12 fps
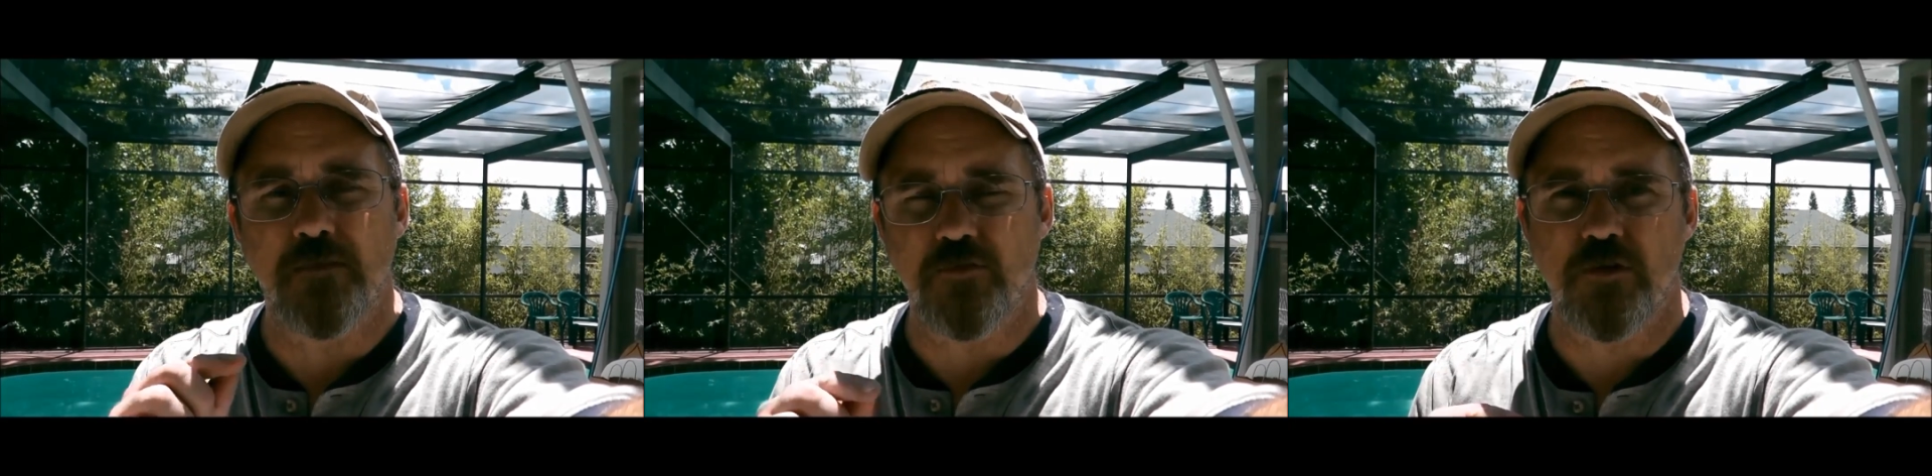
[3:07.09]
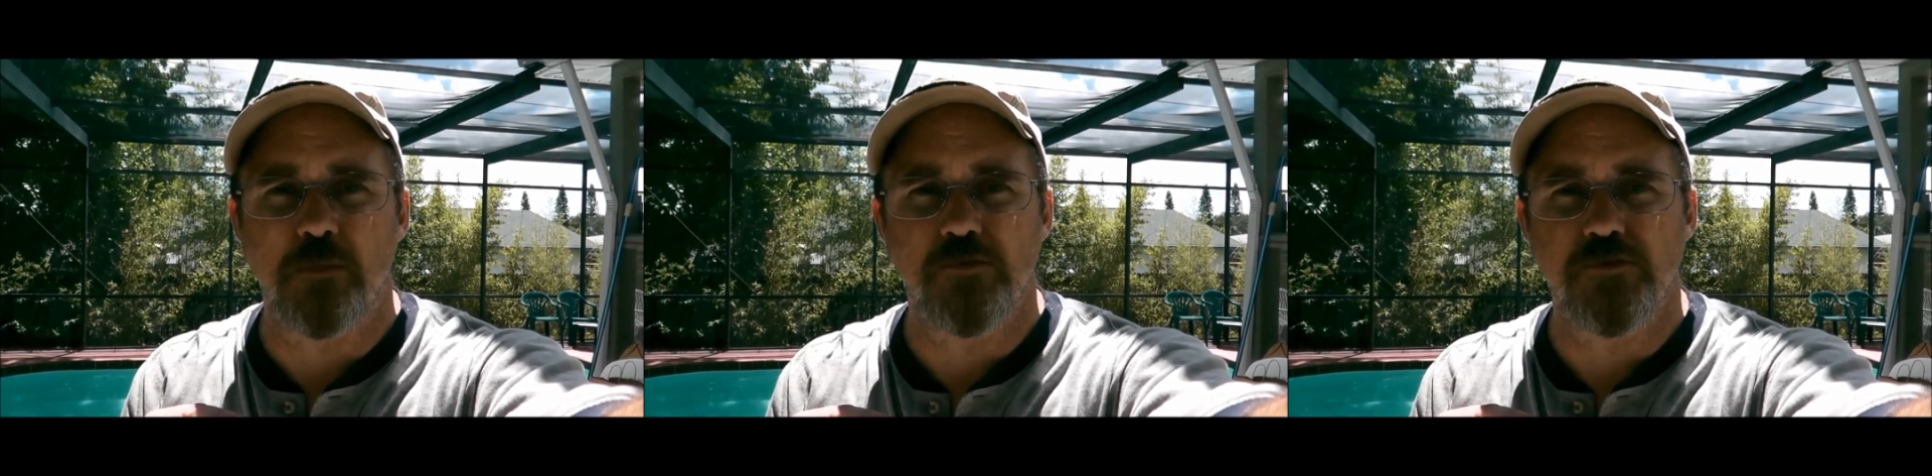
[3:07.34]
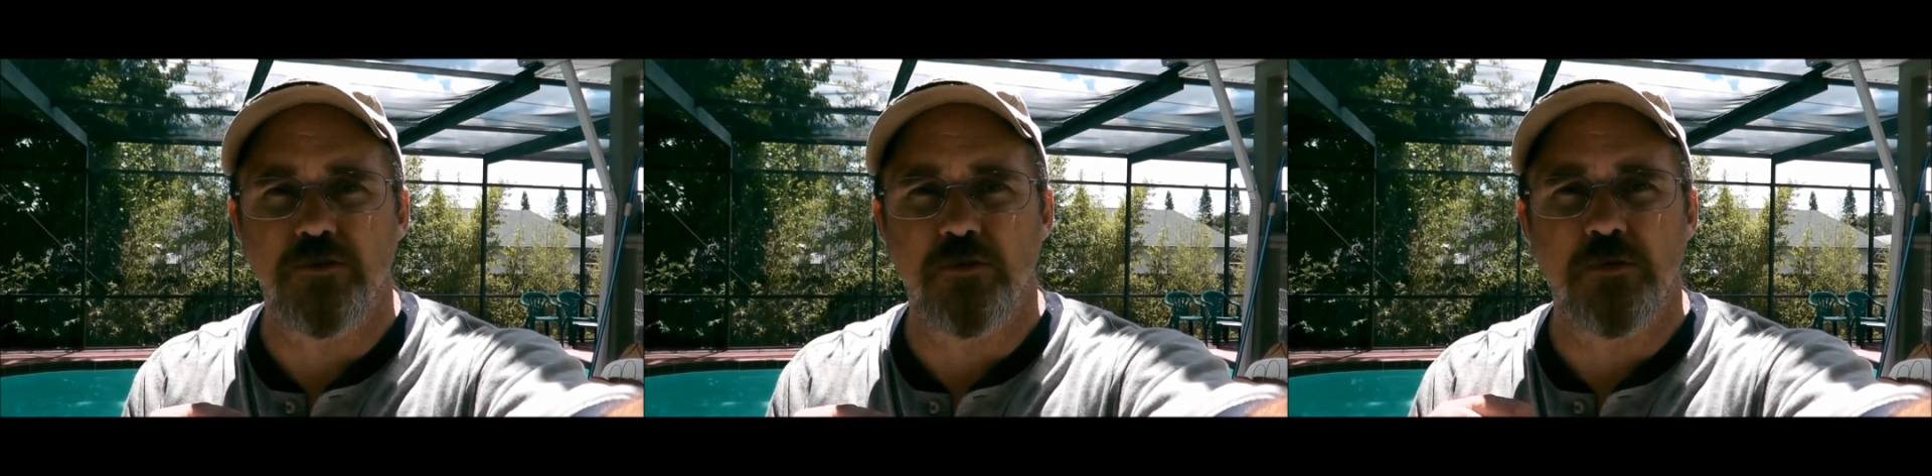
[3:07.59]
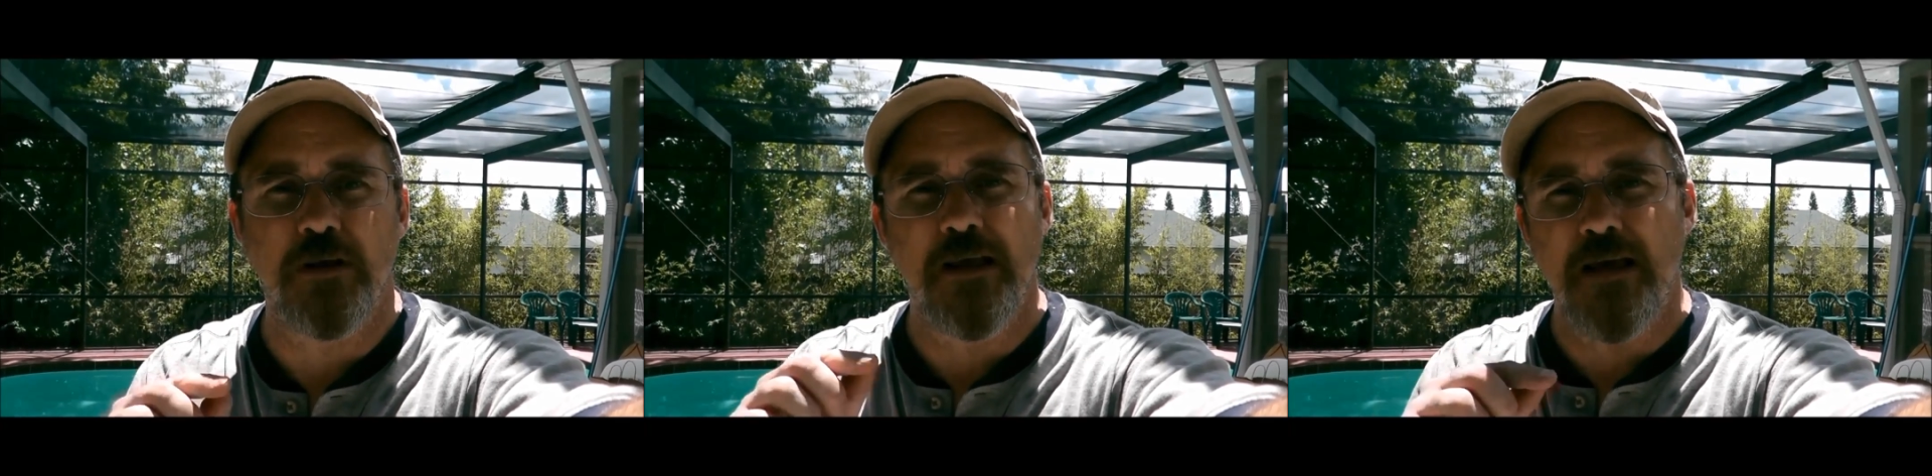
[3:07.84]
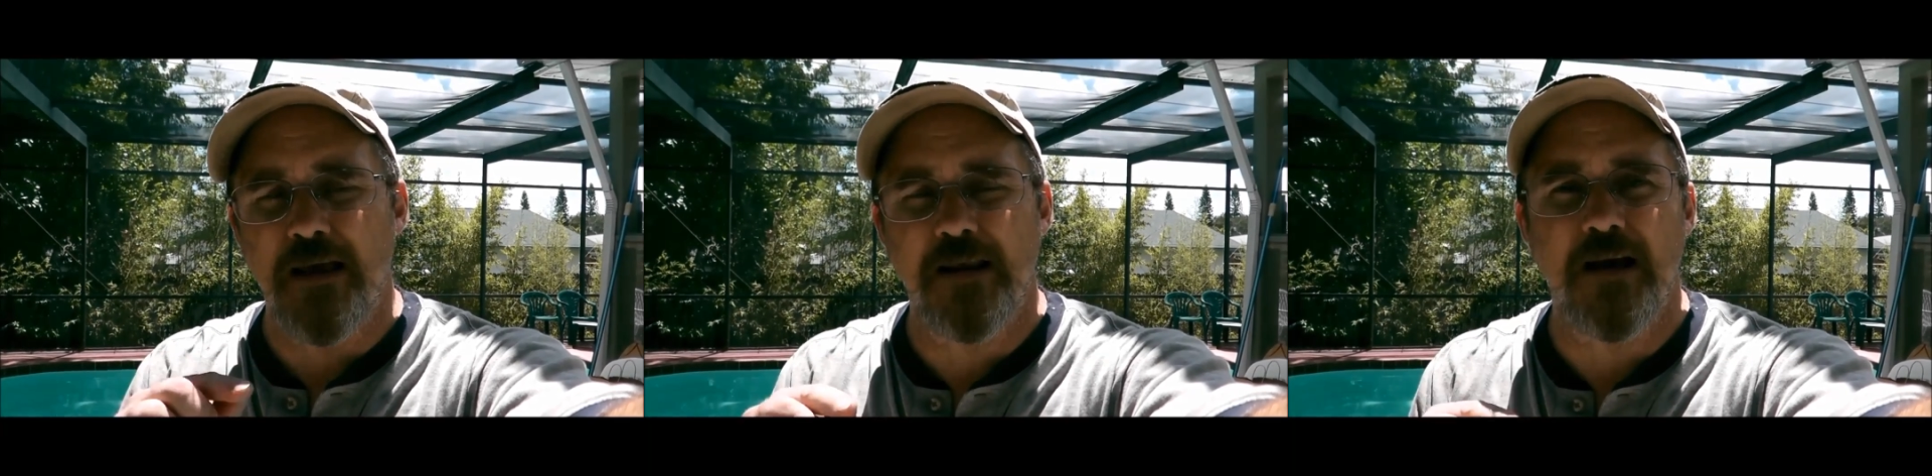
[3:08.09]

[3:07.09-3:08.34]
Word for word: and troubleshoot any